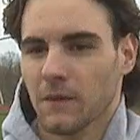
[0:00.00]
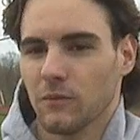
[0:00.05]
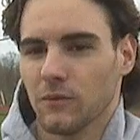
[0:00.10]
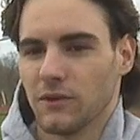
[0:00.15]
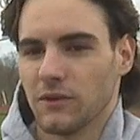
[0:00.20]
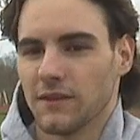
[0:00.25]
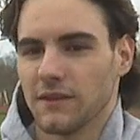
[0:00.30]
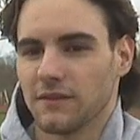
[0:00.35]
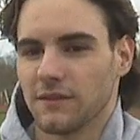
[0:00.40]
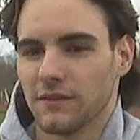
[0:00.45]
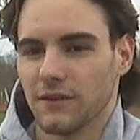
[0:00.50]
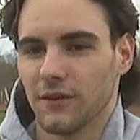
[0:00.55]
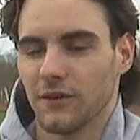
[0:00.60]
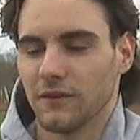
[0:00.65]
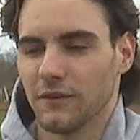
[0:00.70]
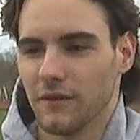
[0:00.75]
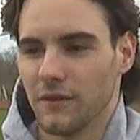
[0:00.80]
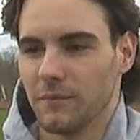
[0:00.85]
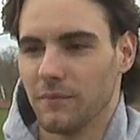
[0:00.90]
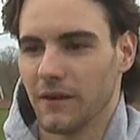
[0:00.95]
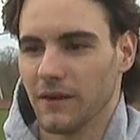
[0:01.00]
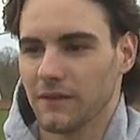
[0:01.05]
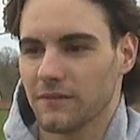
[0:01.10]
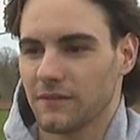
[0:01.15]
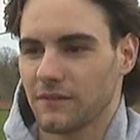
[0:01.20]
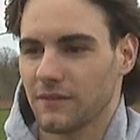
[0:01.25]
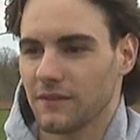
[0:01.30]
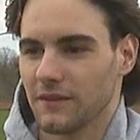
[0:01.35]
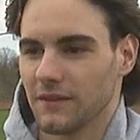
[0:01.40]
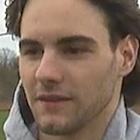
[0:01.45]
When you get to go into the bus
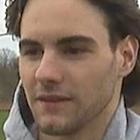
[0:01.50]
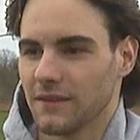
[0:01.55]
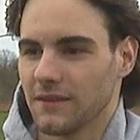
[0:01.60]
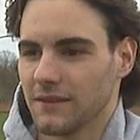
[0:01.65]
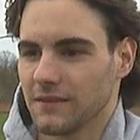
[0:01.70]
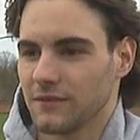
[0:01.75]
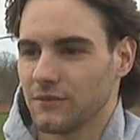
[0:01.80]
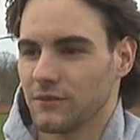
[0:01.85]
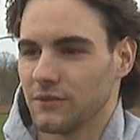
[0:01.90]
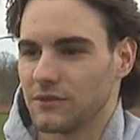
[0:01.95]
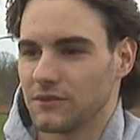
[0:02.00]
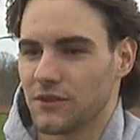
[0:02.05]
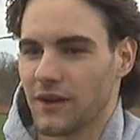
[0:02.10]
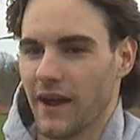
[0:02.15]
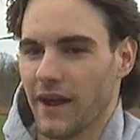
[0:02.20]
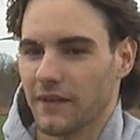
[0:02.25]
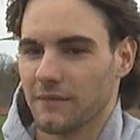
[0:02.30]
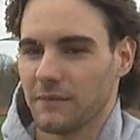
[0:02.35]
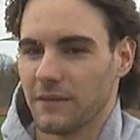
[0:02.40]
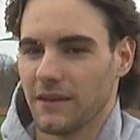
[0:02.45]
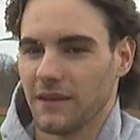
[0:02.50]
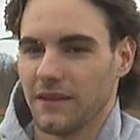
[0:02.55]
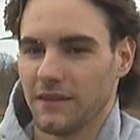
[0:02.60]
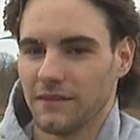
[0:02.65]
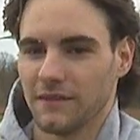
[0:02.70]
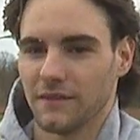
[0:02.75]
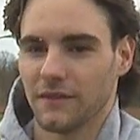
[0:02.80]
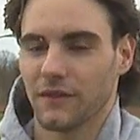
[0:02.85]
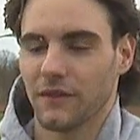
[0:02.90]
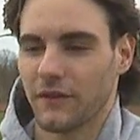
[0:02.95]
to, to a track meet in
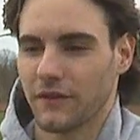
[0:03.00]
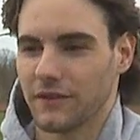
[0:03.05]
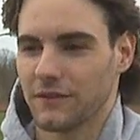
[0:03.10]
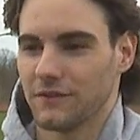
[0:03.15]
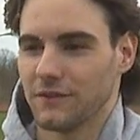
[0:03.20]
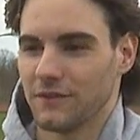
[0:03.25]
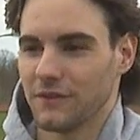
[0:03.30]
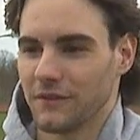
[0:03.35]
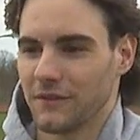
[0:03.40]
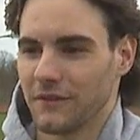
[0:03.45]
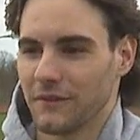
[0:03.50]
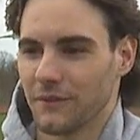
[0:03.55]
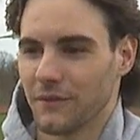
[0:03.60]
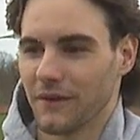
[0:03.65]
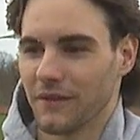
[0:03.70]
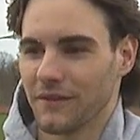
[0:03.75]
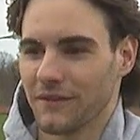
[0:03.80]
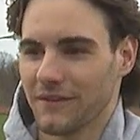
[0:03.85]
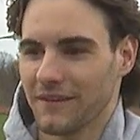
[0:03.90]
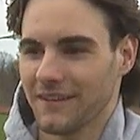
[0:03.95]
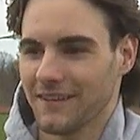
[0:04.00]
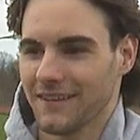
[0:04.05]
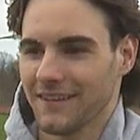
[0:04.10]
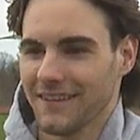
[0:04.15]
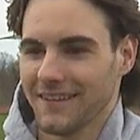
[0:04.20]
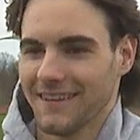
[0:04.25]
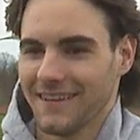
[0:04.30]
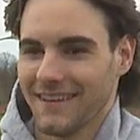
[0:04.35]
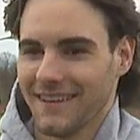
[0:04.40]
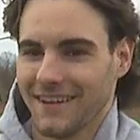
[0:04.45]
the thirty-two degree weather
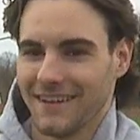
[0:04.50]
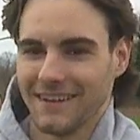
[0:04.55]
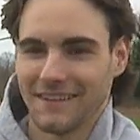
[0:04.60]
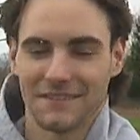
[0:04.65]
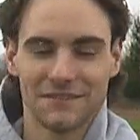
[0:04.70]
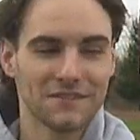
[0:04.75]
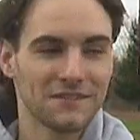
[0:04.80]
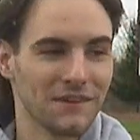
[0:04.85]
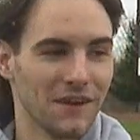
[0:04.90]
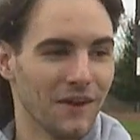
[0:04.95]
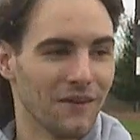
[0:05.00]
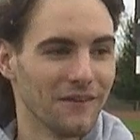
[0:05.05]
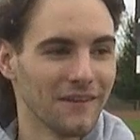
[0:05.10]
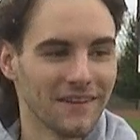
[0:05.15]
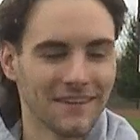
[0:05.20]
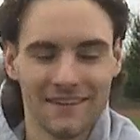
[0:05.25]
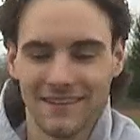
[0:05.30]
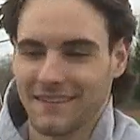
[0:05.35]
and it's snowing,